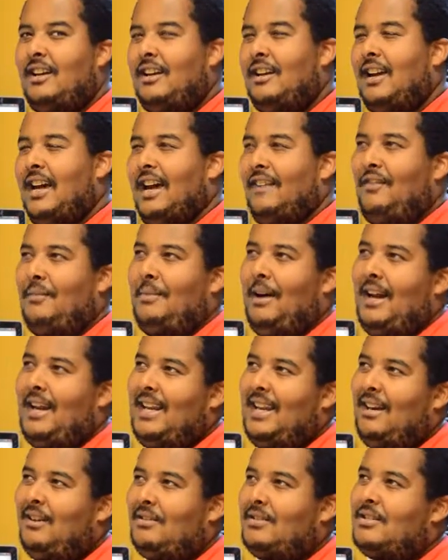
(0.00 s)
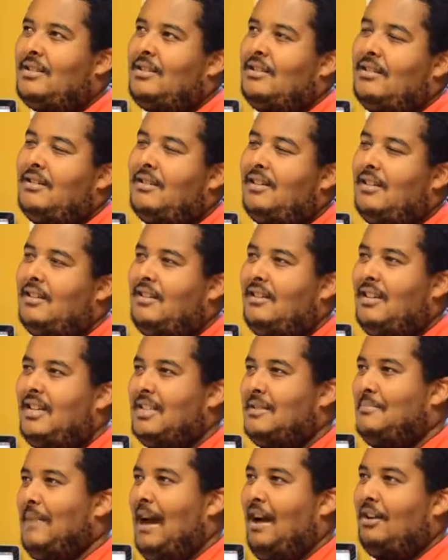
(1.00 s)
Everybody else
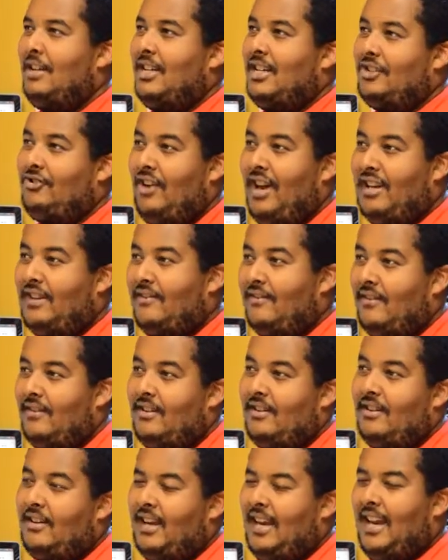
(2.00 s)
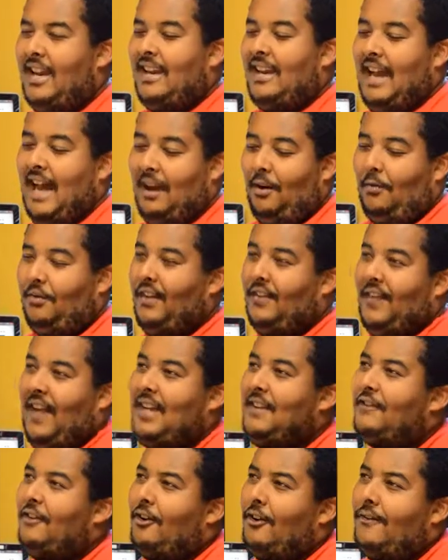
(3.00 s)
is mildly attractive. And I don't think
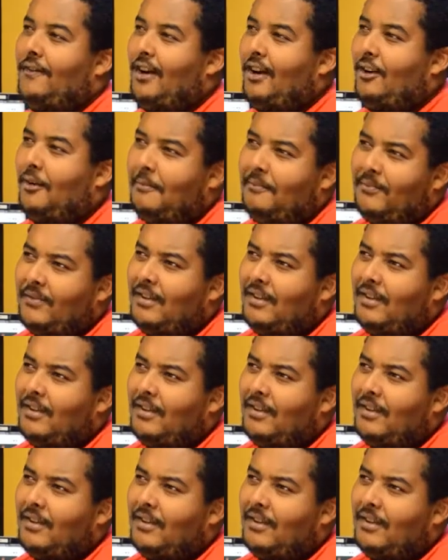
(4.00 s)
that's very fair.